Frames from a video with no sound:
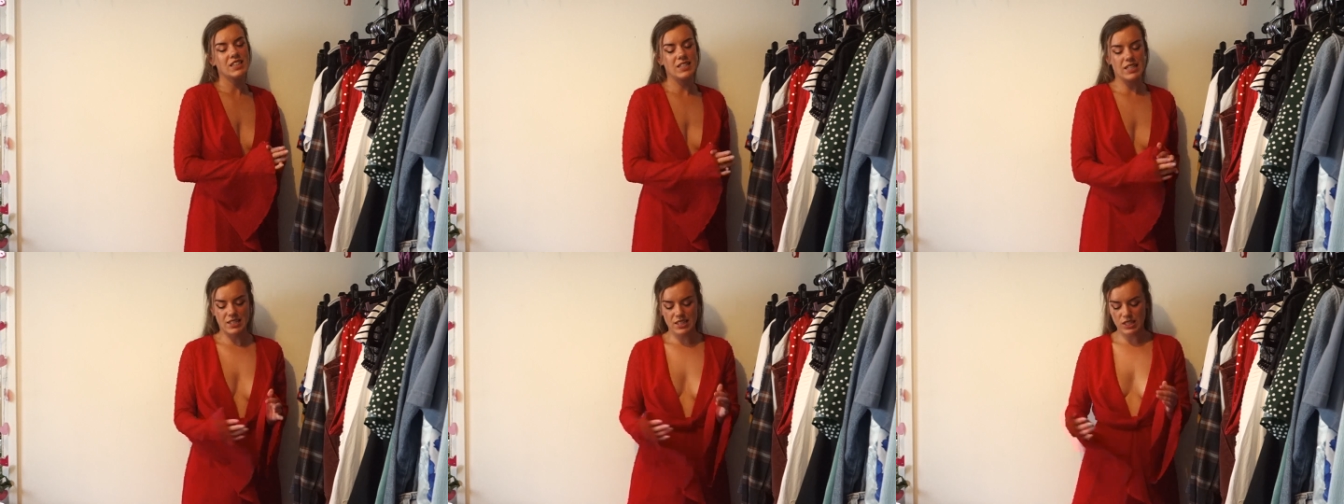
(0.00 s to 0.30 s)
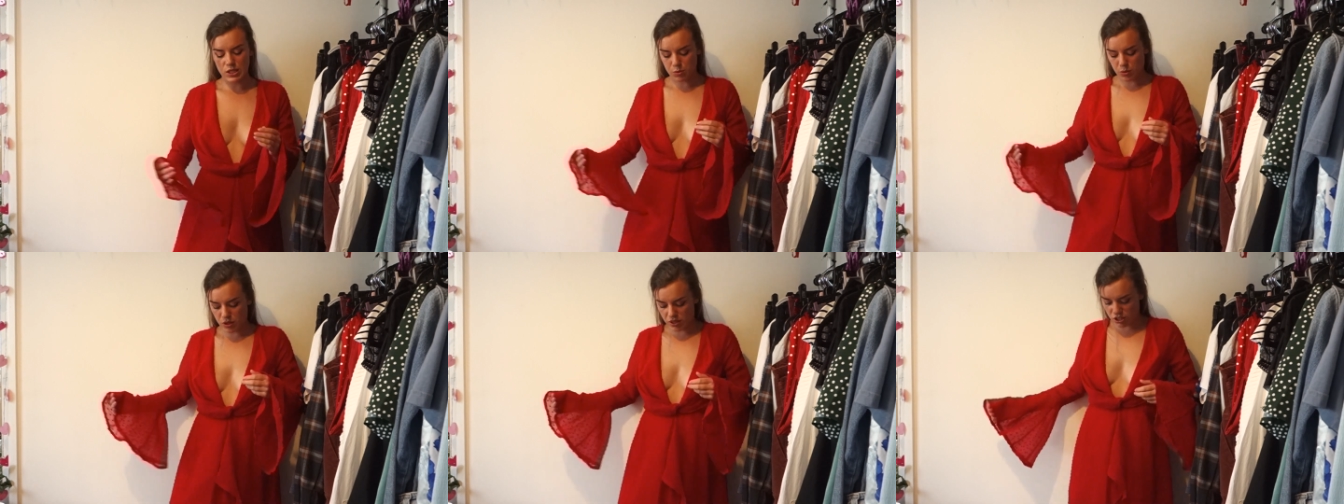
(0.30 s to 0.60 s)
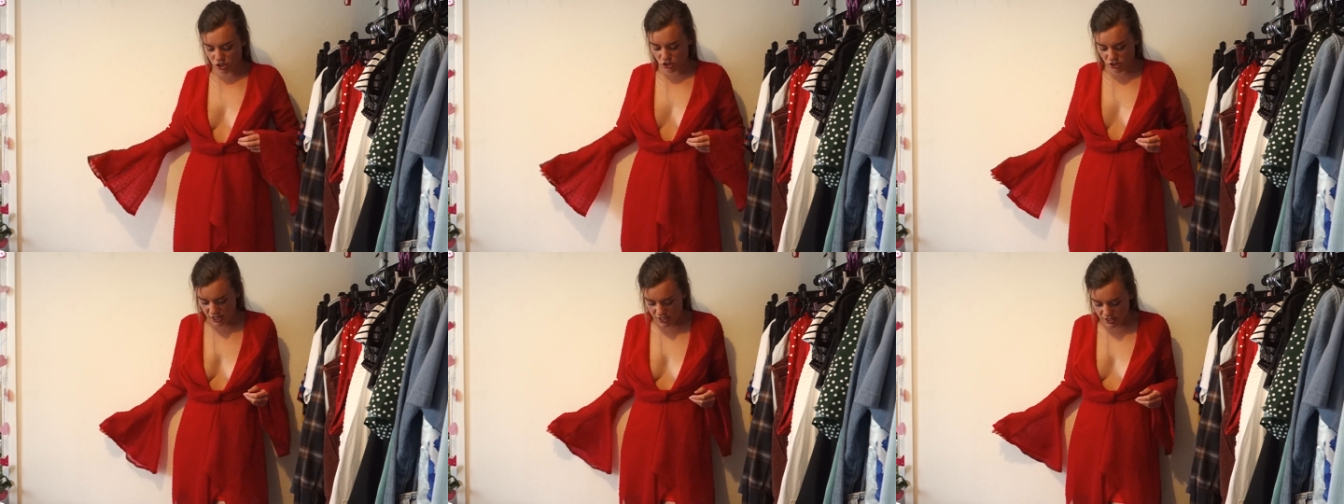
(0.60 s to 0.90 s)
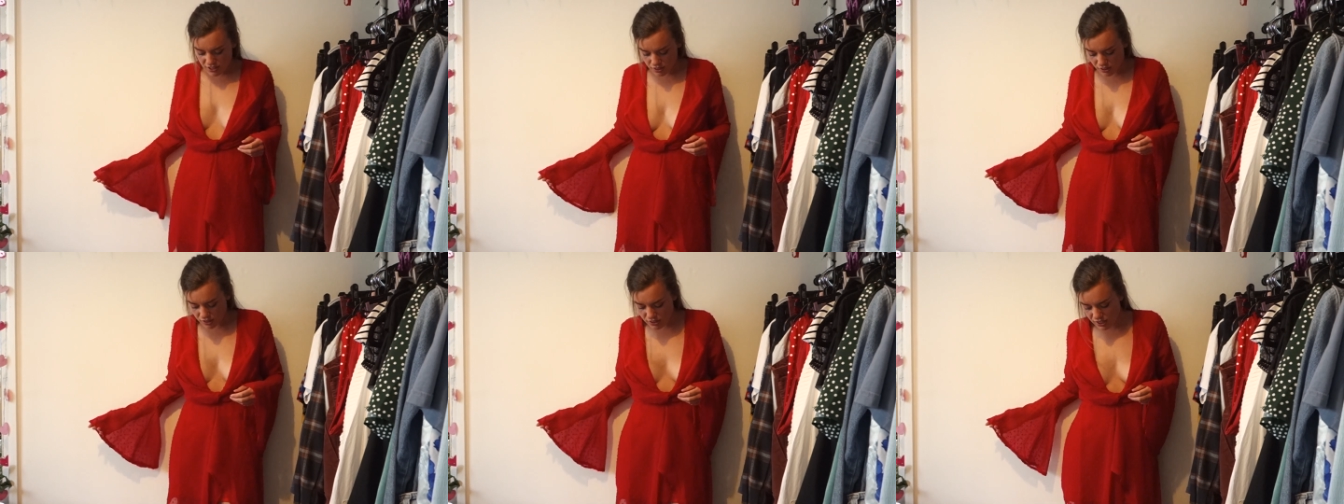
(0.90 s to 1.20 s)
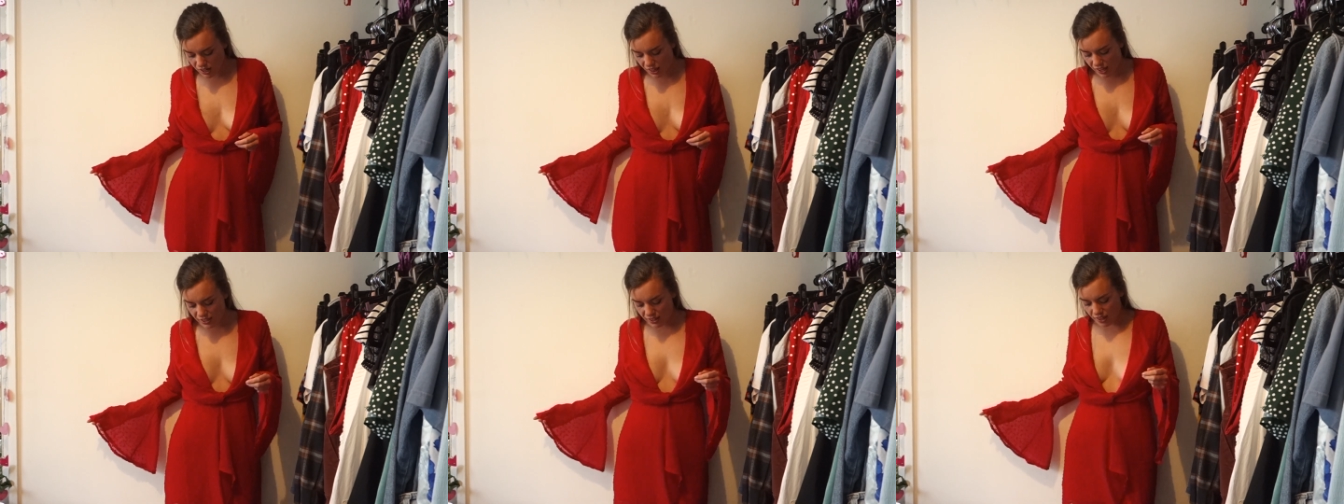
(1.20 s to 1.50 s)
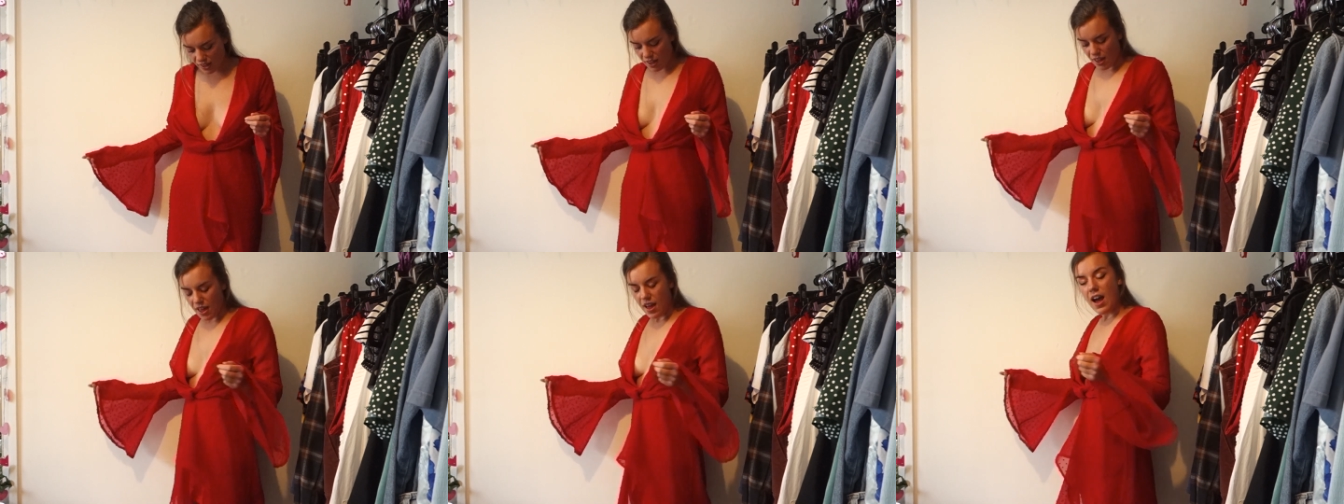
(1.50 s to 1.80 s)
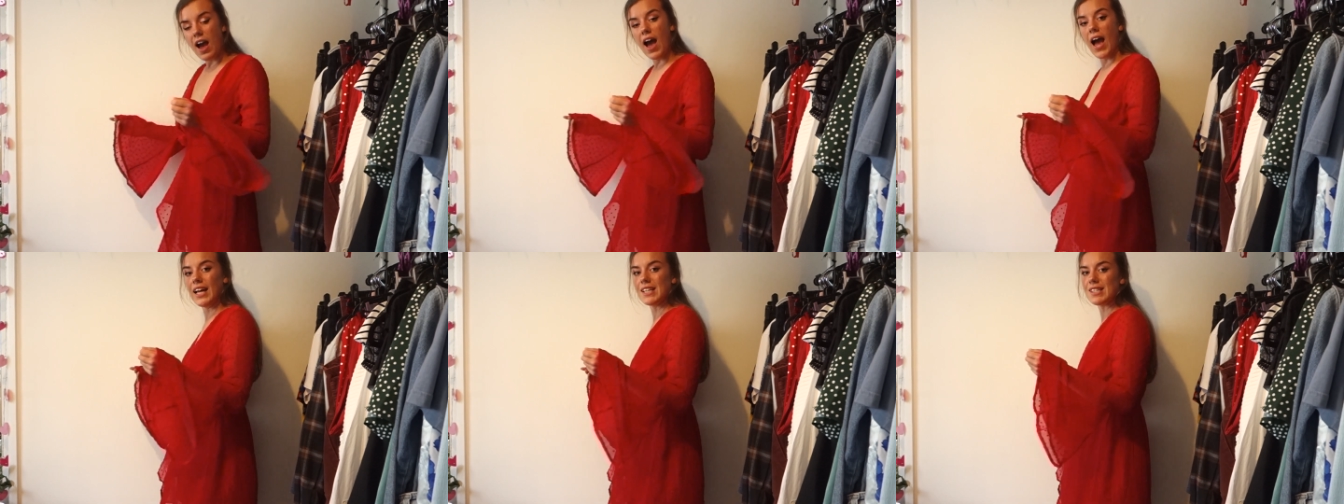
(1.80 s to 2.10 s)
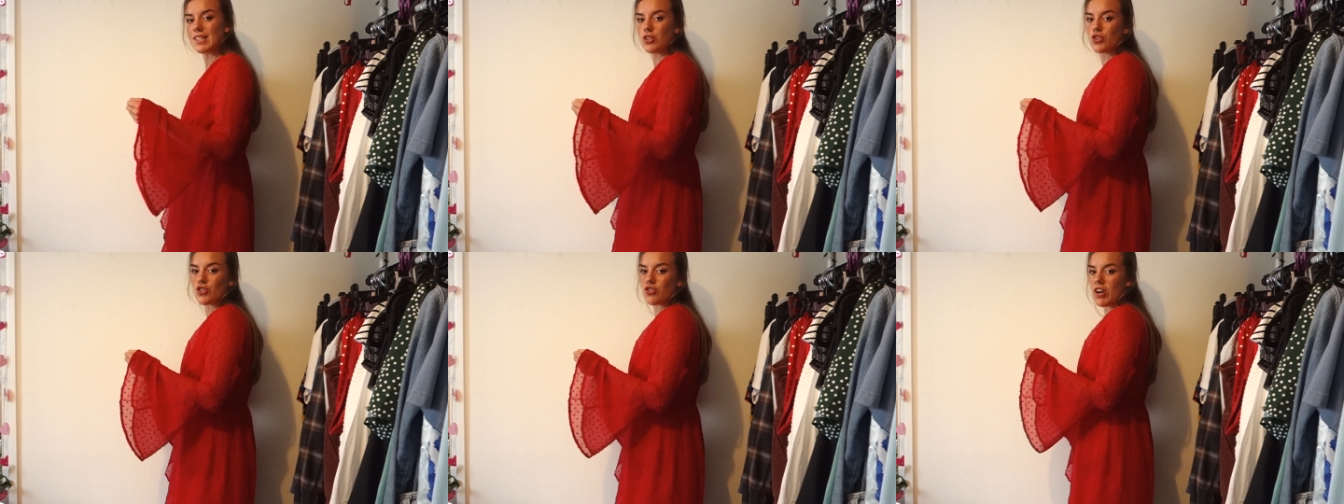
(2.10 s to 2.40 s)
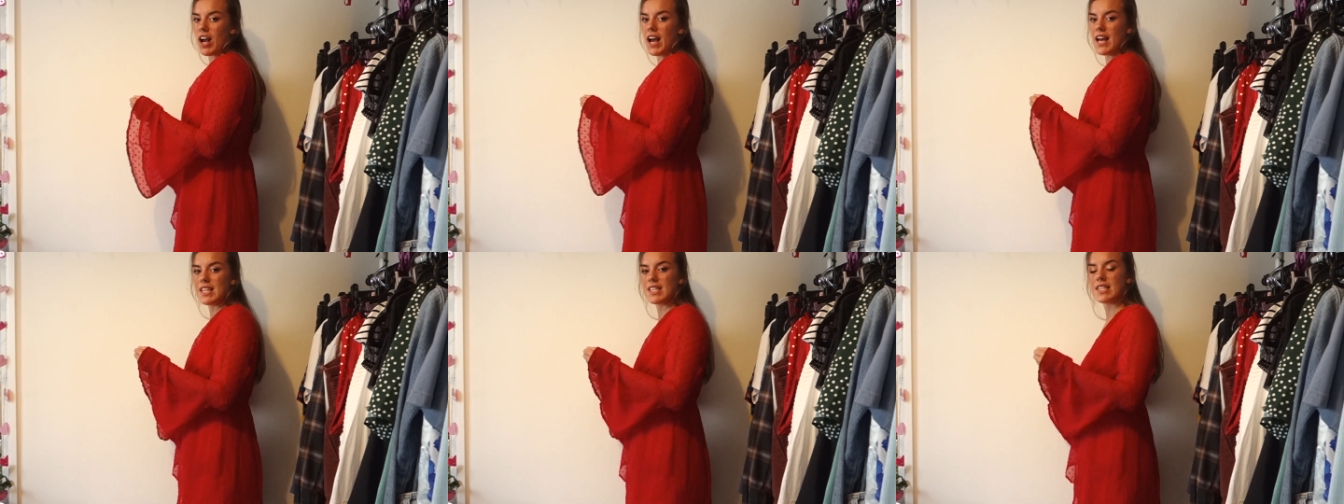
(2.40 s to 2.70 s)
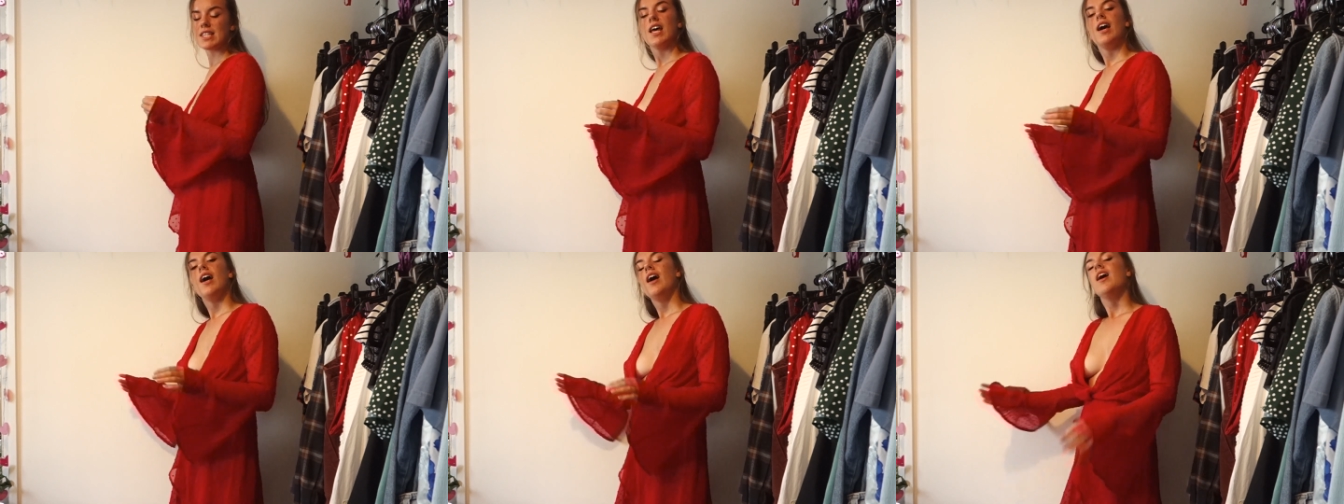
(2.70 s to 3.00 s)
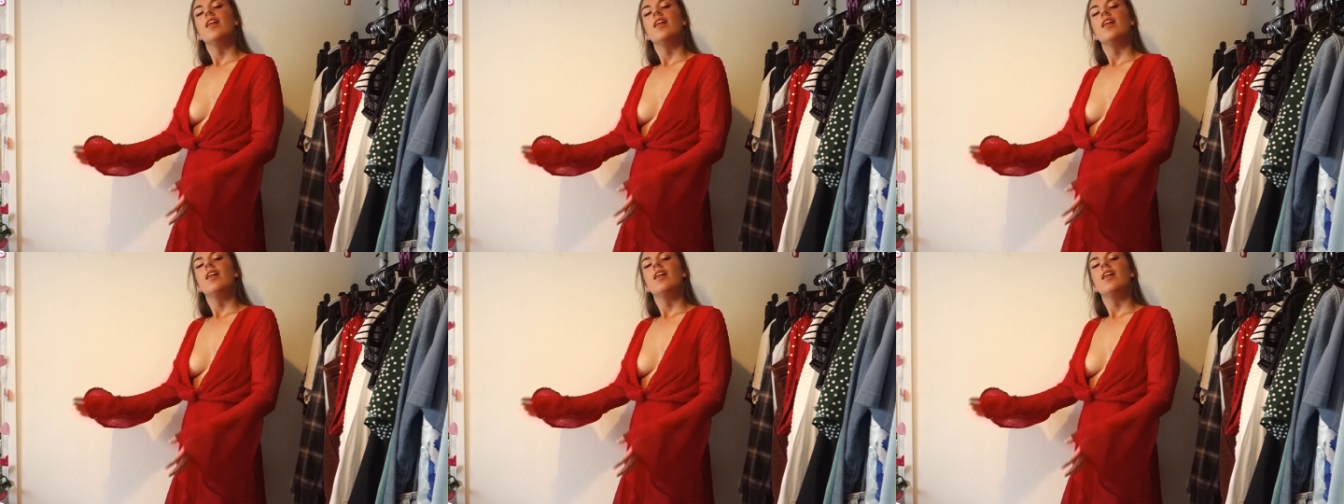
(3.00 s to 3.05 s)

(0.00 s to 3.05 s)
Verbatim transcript: this is what the dress looks like as a dress.